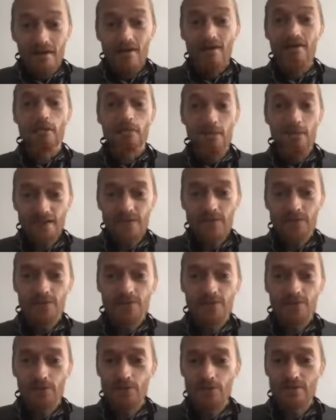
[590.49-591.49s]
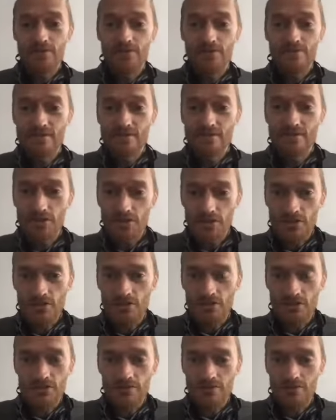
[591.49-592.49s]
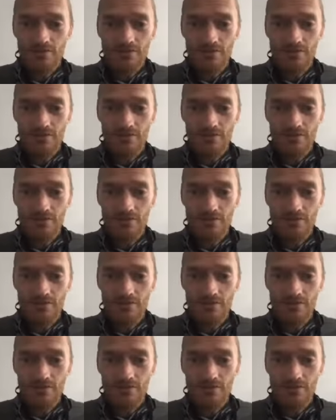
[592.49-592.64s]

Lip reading: come back to Pittsburgh and teach, or,